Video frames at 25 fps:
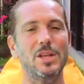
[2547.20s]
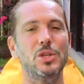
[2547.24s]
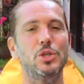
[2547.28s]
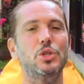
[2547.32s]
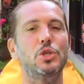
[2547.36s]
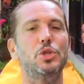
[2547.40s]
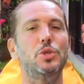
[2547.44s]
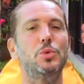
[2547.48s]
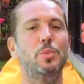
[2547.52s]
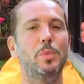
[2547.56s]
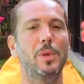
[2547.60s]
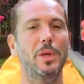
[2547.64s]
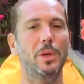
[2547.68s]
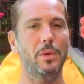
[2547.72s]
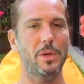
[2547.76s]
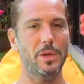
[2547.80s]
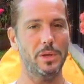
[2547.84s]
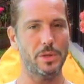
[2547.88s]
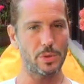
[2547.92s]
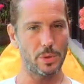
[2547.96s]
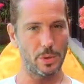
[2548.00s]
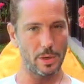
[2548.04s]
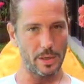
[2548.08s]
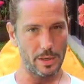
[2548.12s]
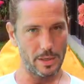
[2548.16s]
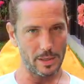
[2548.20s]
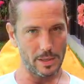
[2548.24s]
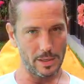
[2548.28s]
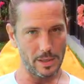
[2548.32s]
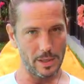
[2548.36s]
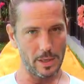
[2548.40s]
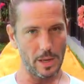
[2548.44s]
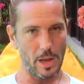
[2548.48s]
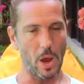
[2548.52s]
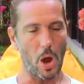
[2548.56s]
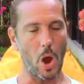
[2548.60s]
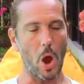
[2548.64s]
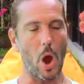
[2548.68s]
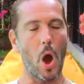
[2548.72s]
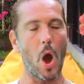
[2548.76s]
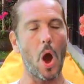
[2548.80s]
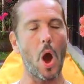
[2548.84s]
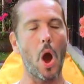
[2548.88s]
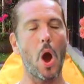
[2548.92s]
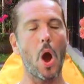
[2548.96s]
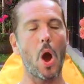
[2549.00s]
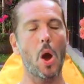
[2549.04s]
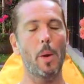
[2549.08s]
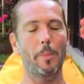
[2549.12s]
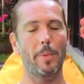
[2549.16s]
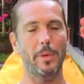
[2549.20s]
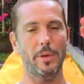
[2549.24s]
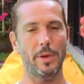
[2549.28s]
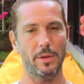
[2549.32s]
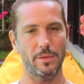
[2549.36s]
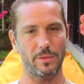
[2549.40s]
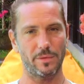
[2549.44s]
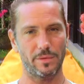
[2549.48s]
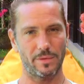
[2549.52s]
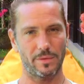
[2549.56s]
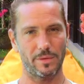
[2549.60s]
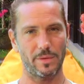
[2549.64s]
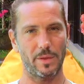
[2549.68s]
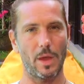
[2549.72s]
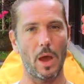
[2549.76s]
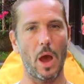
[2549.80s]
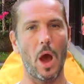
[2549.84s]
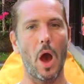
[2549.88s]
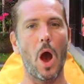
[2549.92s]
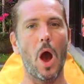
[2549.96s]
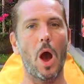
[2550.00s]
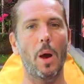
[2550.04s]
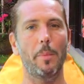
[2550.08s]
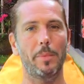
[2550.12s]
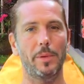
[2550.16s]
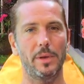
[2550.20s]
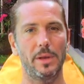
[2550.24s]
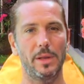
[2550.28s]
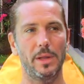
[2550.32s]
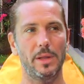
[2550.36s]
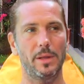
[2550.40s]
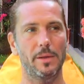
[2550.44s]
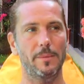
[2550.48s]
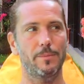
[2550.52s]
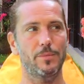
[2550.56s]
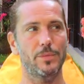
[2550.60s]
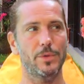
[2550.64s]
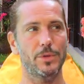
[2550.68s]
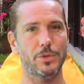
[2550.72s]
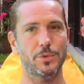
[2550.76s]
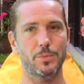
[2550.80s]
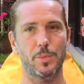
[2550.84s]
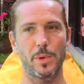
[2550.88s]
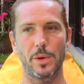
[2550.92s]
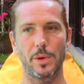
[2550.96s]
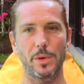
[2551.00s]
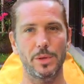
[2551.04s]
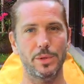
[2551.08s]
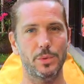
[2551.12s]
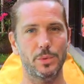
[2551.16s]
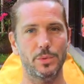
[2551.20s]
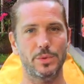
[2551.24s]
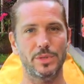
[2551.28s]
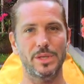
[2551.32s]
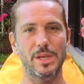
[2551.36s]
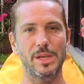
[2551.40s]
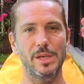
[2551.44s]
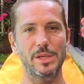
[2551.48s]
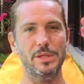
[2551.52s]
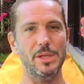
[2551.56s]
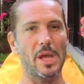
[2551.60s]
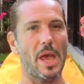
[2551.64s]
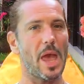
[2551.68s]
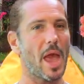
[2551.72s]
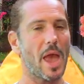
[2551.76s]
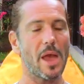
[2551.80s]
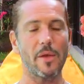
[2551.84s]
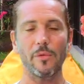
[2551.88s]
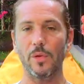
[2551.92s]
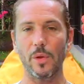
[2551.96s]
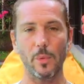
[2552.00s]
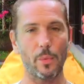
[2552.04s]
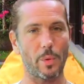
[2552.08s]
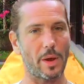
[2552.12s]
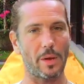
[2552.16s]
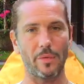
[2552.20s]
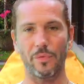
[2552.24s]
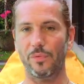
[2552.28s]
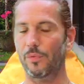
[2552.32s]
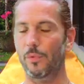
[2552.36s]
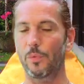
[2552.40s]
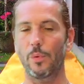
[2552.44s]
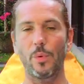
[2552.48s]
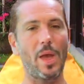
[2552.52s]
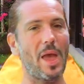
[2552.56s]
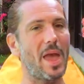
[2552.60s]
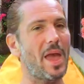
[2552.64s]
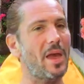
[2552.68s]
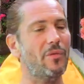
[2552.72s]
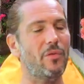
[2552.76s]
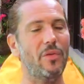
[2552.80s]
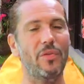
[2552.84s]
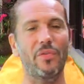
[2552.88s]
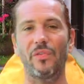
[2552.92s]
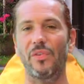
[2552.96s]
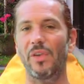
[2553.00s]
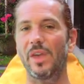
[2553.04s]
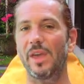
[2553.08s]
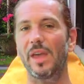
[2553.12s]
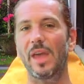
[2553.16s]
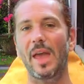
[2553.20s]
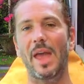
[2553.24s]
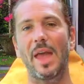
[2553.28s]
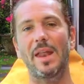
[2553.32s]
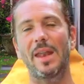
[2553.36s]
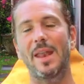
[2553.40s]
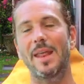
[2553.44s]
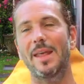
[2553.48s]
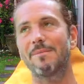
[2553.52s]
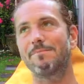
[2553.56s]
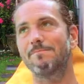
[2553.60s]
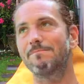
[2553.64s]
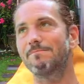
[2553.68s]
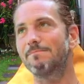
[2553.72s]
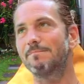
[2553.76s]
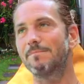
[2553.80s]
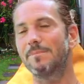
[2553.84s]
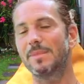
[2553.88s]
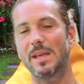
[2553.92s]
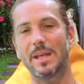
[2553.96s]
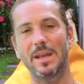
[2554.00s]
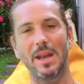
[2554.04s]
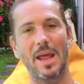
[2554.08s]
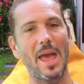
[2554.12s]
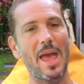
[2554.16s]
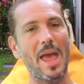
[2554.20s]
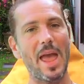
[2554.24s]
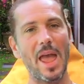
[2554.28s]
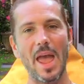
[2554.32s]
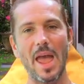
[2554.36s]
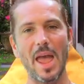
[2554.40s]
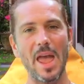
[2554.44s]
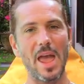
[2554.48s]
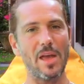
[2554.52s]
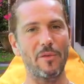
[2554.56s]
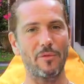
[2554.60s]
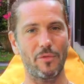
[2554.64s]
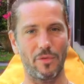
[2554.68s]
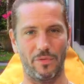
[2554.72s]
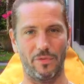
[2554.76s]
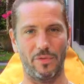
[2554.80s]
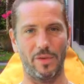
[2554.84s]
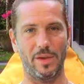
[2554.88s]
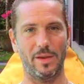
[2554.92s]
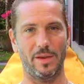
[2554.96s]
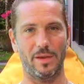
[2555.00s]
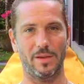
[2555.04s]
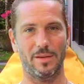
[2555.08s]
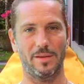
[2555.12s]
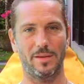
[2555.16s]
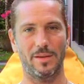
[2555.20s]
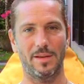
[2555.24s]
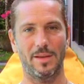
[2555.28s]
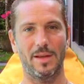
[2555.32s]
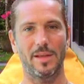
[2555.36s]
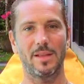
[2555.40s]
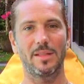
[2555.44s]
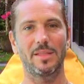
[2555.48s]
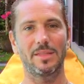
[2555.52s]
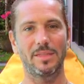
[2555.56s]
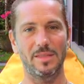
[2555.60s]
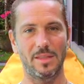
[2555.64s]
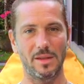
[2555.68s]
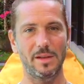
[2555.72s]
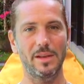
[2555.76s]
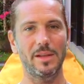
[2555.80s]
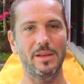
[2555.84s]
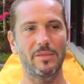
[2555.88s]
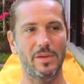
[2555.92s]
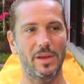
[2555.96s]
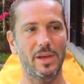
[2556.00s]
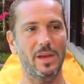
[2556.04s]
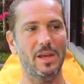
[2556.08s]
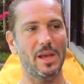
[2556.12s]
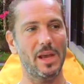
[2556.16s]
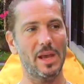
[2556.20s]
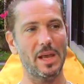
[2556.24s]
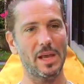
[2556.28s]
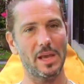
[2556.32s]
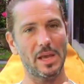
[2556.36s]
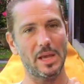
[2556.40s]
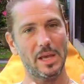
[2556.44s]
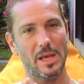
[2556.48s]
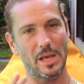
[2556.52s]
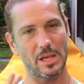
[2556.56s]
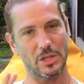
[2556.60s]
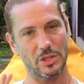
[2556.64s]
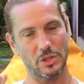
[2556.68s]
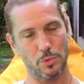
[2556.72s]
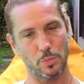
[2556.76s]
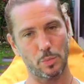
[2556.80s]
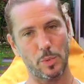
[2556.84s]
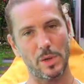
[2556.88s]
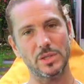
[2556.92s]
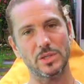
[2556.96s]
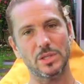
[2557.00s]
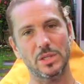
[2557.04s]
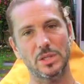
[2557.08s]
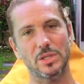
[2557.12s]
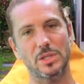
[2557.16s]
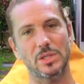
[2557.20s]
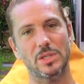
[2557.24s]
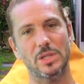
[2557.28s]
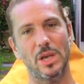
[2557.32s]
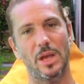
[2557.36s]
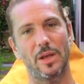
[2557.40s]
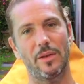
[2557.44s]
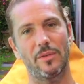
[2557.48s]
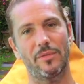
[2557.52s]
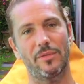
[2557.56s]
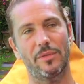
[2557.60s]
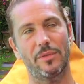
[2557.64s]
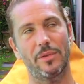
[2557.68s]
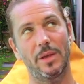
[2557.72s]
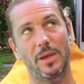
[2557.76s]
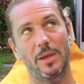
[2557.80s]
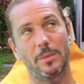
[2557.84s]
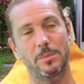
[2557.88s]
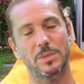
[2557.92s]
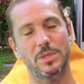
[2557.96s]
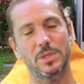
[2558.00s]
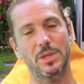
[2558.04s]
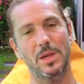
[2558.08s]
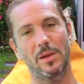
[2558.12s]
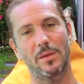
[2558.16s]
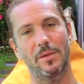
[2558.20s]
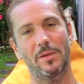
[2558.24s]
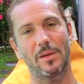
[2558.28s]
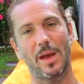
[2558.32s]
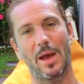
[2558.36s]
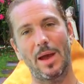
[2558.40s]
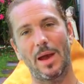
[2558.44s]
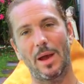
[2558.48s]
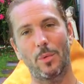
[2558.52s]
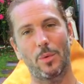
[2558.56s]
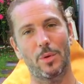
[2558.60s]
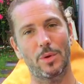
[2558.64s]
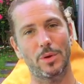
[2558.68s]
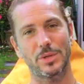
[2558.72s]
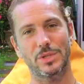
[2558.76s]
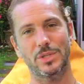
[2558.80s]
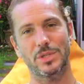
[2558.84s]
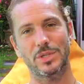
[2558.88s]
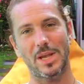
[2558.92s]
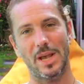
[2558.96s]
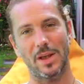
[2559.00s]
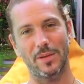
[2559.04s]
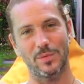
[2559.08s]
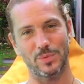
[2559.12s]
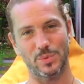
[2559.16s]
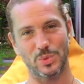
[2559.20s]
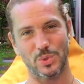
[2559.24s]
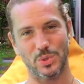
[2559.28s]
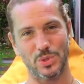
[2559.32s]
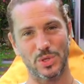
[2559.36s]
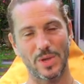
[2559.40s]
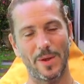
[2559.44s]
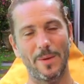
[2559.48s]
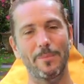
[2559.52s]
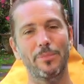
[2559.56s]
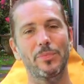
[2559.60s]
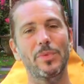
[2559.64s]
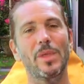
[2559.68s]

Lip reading: spirituality, openness, opening, the spiritus is everywhere, through everything and in everything. The living expresses itself, himself, ourselves,